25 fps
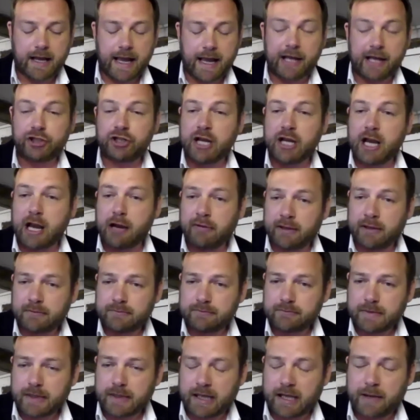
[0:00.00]

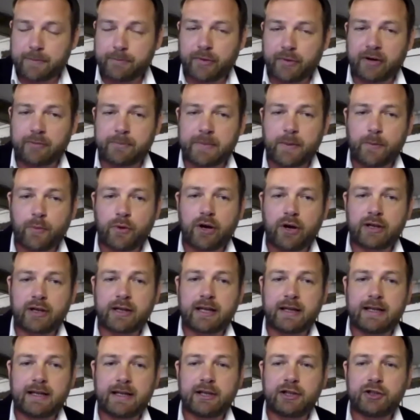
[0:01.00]
engineering, but I've been
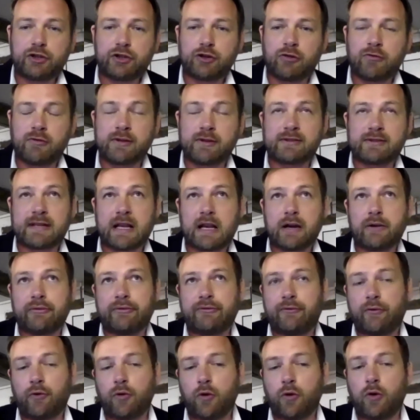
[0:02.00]
working in insurance
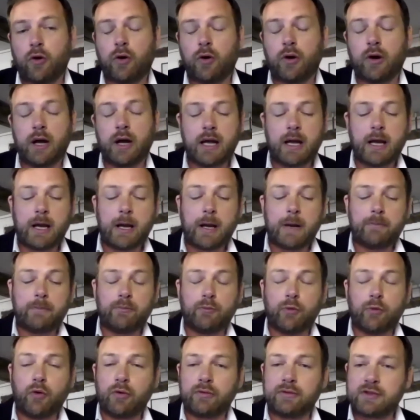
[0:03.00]
now for
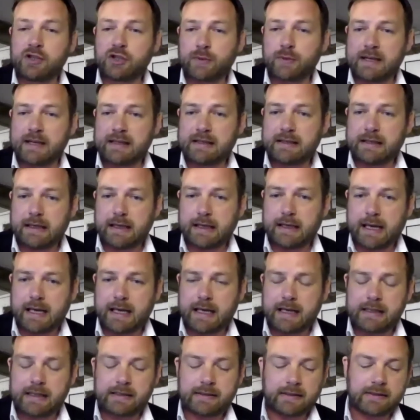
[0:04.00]
more than 20
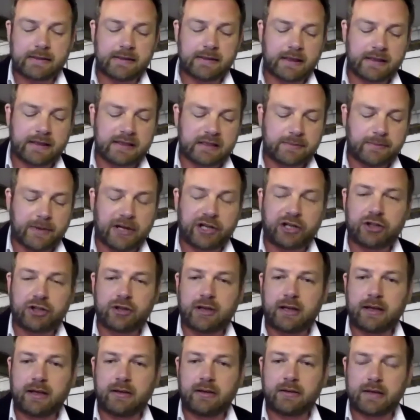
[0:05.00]
years, and
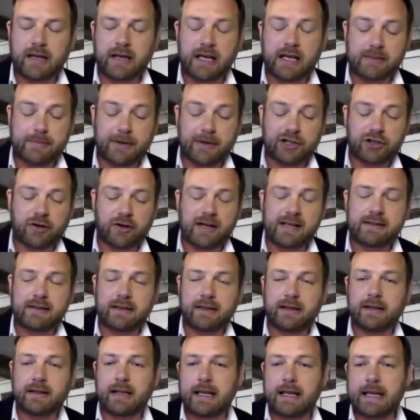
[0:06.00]

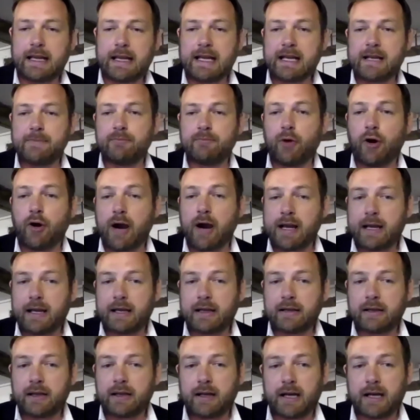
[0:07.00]
specializing in
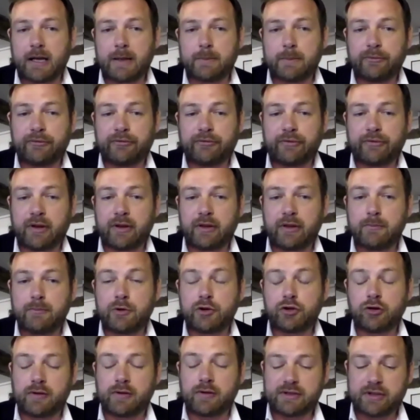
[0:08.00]
mining for the
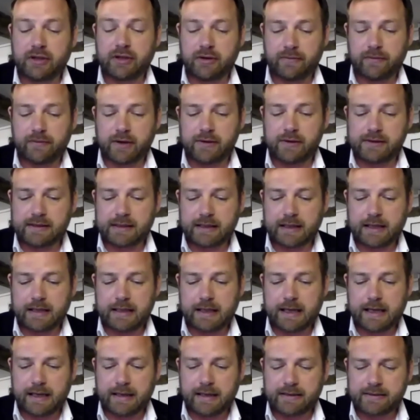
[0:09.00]
majority of those
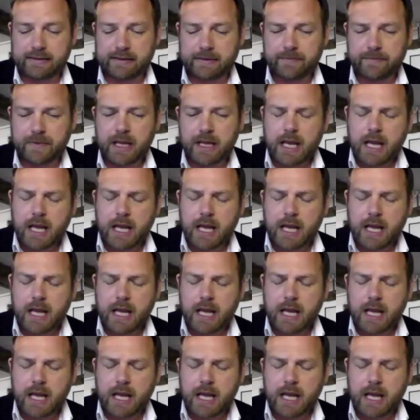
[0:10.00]
years.